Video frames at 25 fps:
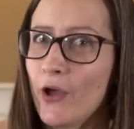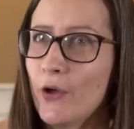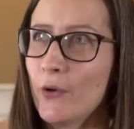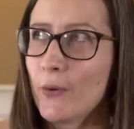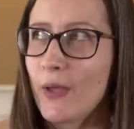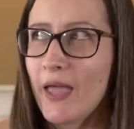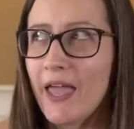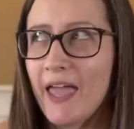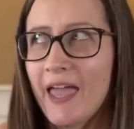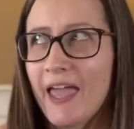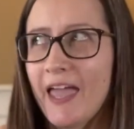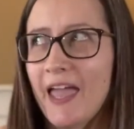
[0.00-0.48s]

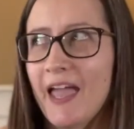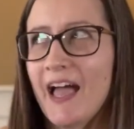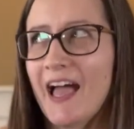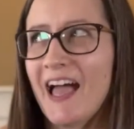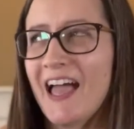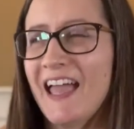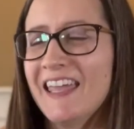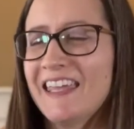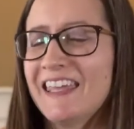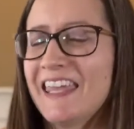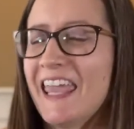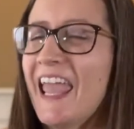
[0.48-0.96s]
okay?
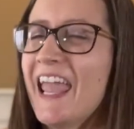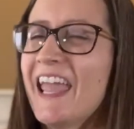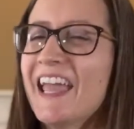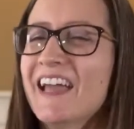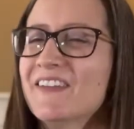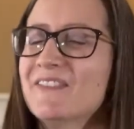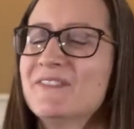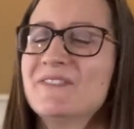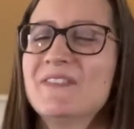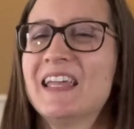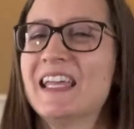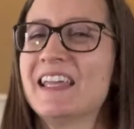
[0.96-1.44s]
I
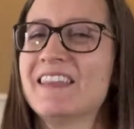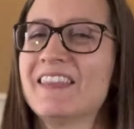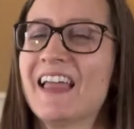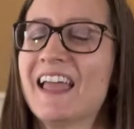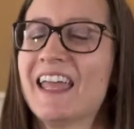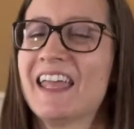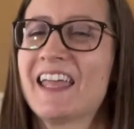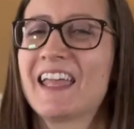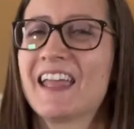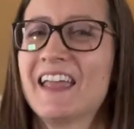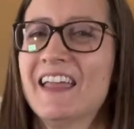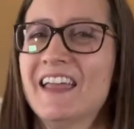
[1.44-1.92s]
can't be
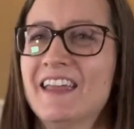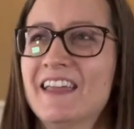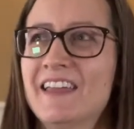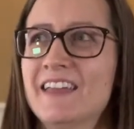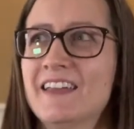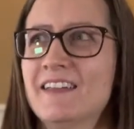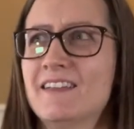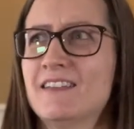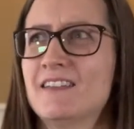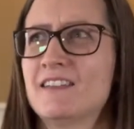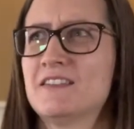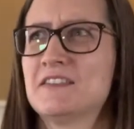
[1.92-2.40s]
like
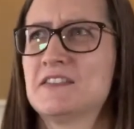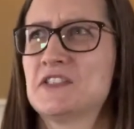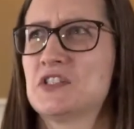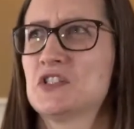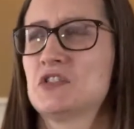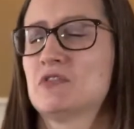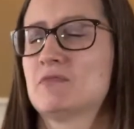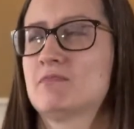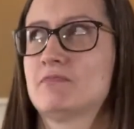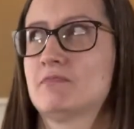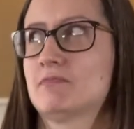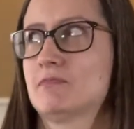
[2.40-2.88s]

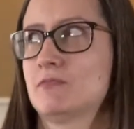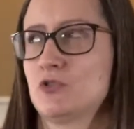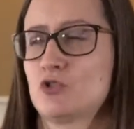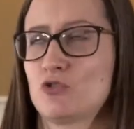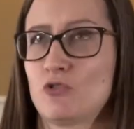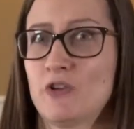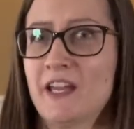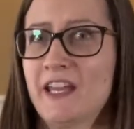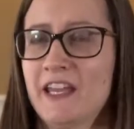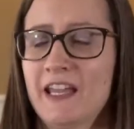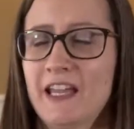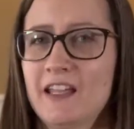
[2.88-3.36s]
just
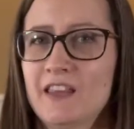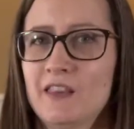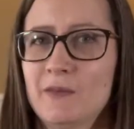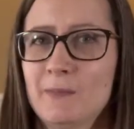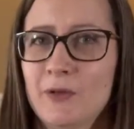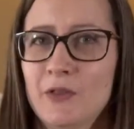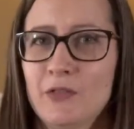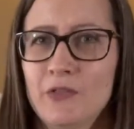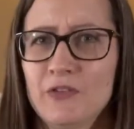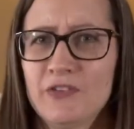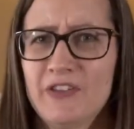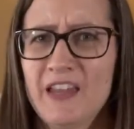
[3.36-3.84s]
drinking in the
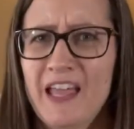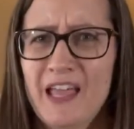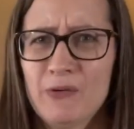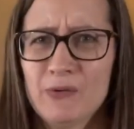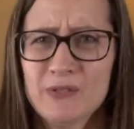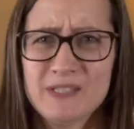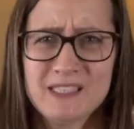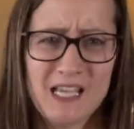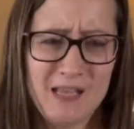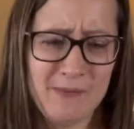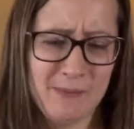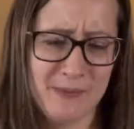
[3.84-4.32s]
middle of the day.
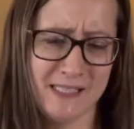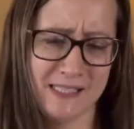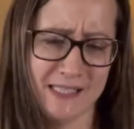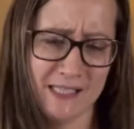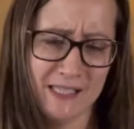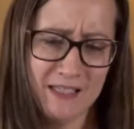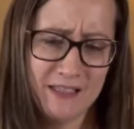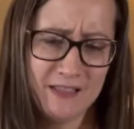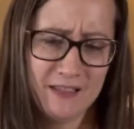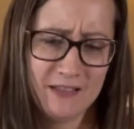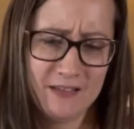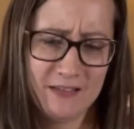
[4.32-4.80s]
What time is
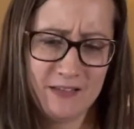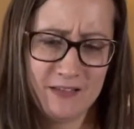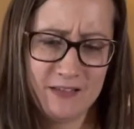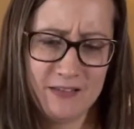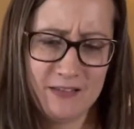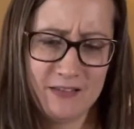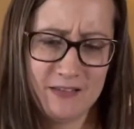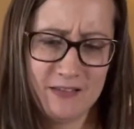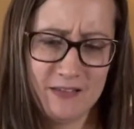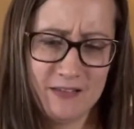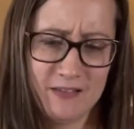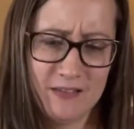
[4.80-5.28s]
it?
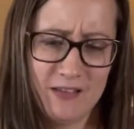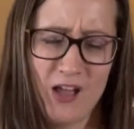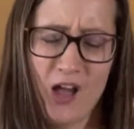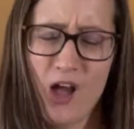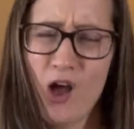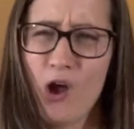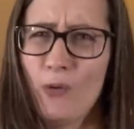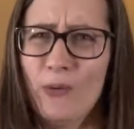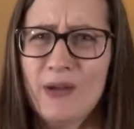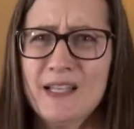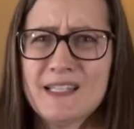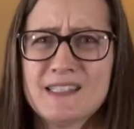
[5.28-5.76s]

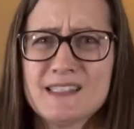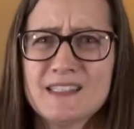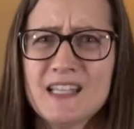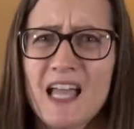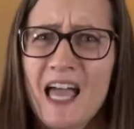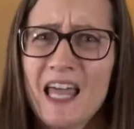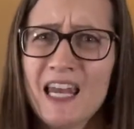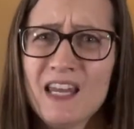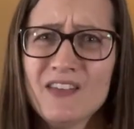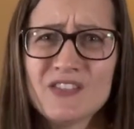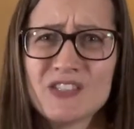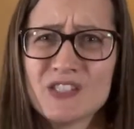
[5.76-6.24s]
Oh, it's
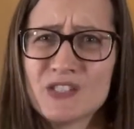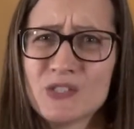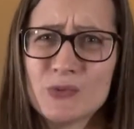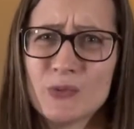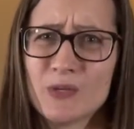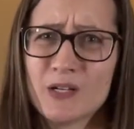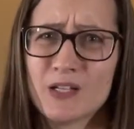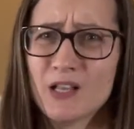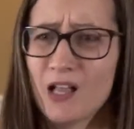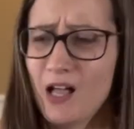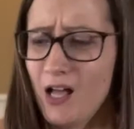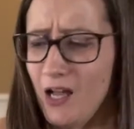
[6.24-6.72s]
not even 2
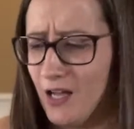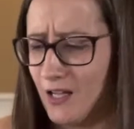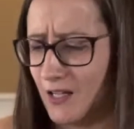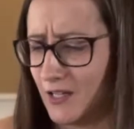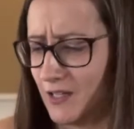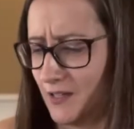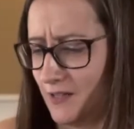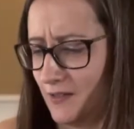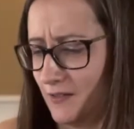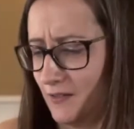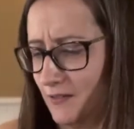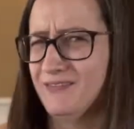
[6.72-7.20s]
o'clock.
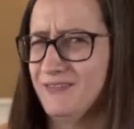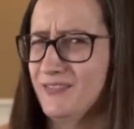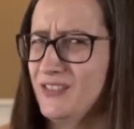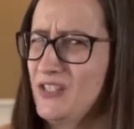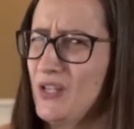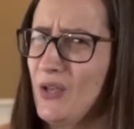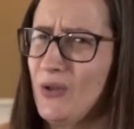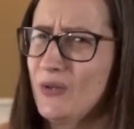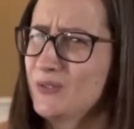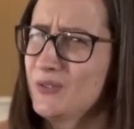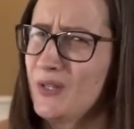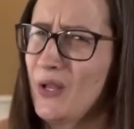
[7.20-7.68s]

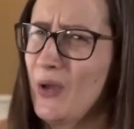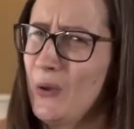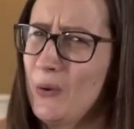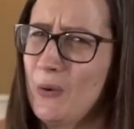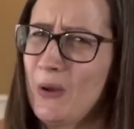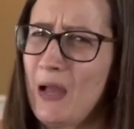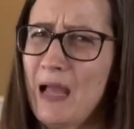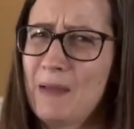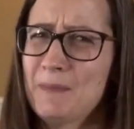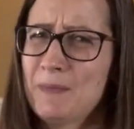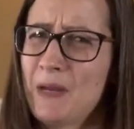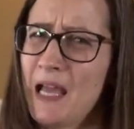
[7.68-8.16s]
So no,
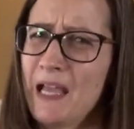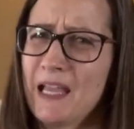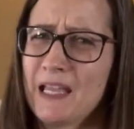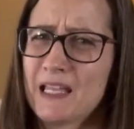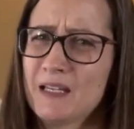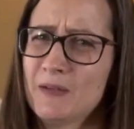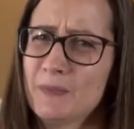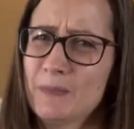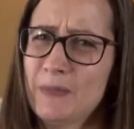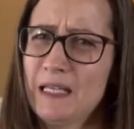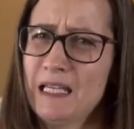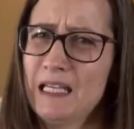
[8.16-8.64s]
I'm not
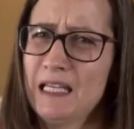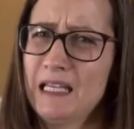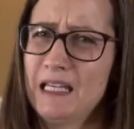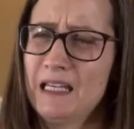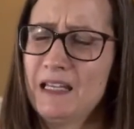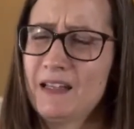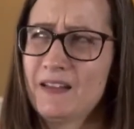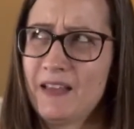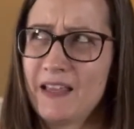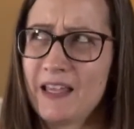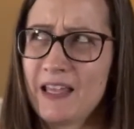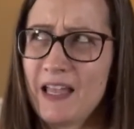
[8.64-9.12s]
gonna be
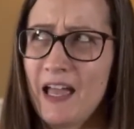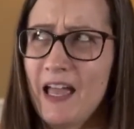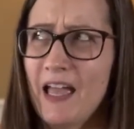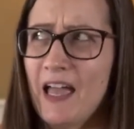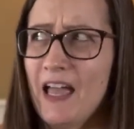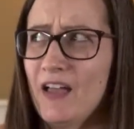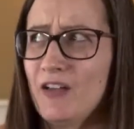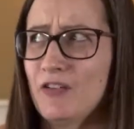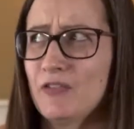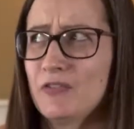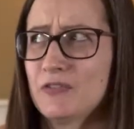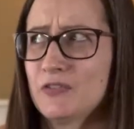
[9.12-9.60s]
like, I
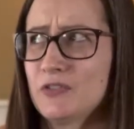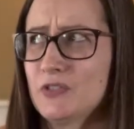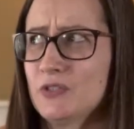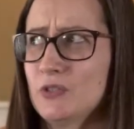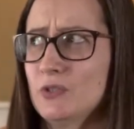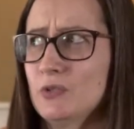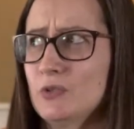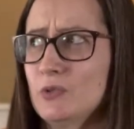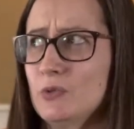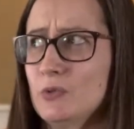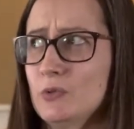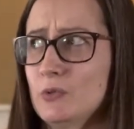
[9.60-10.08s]
have
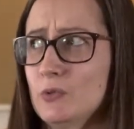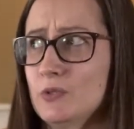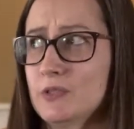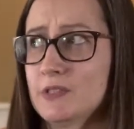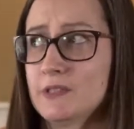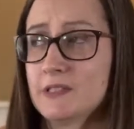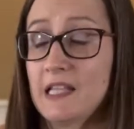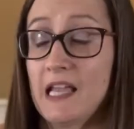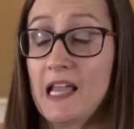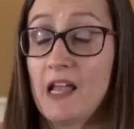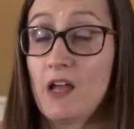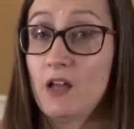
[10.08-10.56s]
to
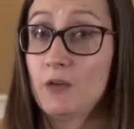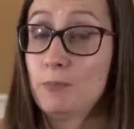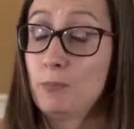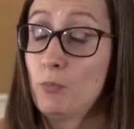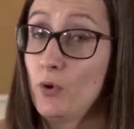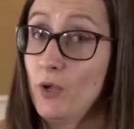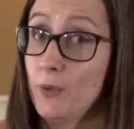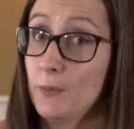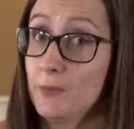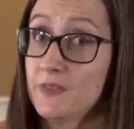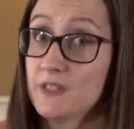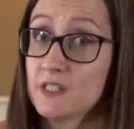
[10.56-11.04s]
stay on
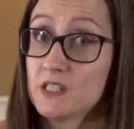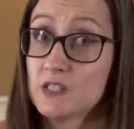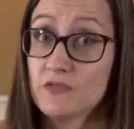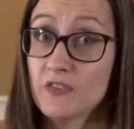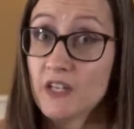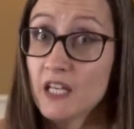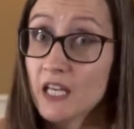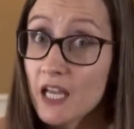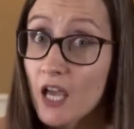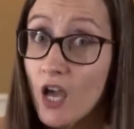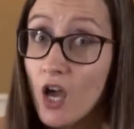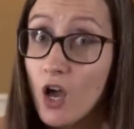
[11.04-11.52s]
point with this
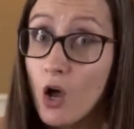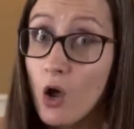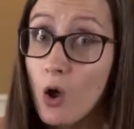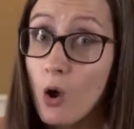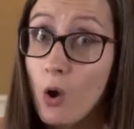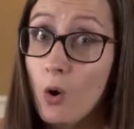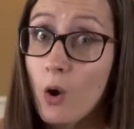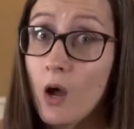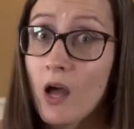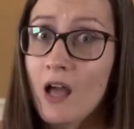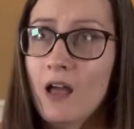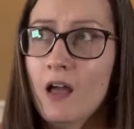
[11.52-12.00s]

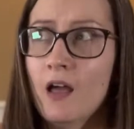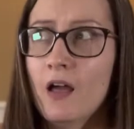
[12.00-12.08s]
video.